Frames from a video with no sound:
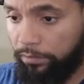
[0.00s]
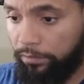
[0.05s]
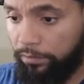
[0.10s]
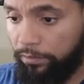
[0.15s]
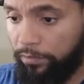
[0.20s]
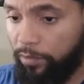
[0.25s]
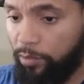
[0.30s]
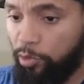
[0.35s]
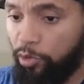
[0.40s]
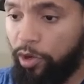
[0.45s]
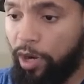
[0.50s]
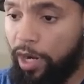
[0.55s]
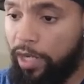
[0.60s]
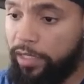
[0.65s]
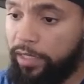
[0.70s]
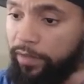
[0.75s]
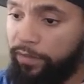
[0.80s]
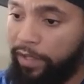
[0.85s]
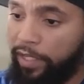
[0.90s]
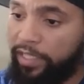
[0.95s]
Even
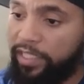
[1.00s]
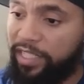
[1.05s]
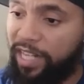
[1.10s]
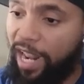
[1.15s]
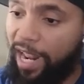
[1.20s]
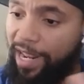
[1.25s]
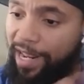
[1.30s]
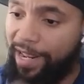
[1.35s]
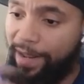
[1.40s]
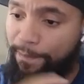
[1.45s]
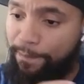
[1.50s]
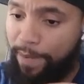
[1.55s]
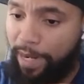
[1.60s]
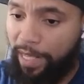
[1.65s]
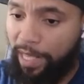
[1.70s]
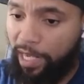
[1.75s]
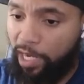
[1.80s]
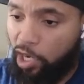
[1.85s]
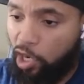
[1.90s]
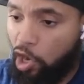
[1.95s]
crazy they just got hit by
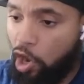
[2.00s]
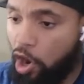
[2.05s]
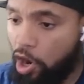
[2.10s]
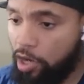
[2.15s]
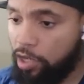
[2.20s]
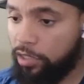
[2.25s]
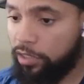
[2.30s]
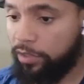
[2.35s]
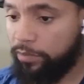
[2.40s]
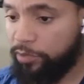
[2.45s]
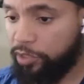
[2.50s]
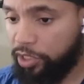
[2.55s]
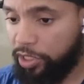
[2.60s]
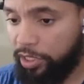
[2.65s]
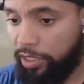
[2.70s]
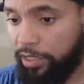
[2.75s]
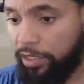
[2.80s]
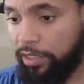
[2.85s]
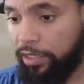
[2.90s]
like a car or some shit.